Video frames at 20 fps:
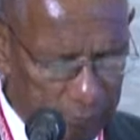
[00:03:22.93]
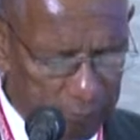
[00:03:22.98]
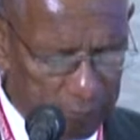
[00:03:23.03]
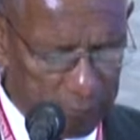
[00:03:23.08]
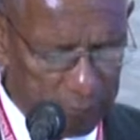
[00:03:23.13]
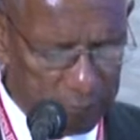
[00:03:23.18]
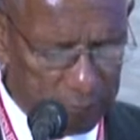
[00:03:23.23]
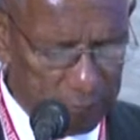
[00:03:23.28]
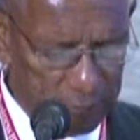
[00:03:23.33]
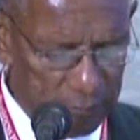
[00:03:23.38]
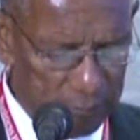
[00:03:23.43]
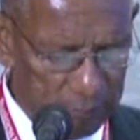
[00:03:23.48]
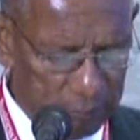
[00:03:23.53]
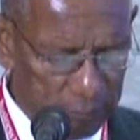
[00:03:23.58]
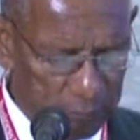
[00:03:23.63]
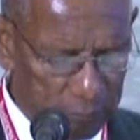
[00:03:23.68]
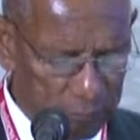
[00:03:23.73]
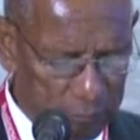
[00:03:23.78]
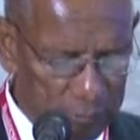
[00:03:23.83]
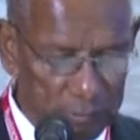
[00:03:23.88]
the
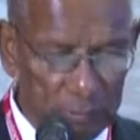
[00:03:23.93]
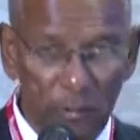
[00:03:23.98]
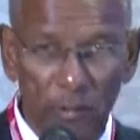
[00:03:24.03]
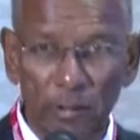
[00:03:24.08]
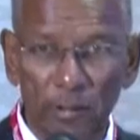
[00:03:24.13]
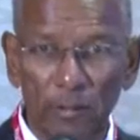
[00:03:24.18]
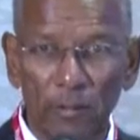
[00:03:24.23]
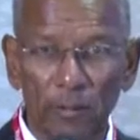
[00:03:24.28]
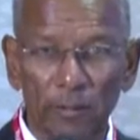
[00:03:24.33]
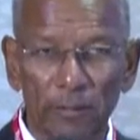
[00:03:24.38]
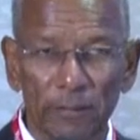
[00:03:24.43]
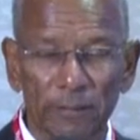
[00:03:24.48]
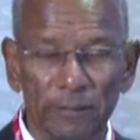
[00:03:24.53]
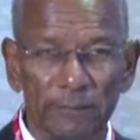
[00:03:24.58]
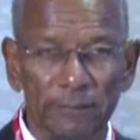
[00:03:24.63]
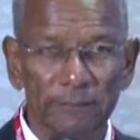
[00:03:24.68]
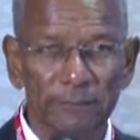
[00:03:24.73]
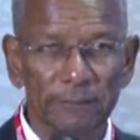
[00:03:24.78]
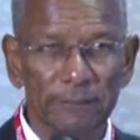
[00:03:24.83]
continuum goes on longer.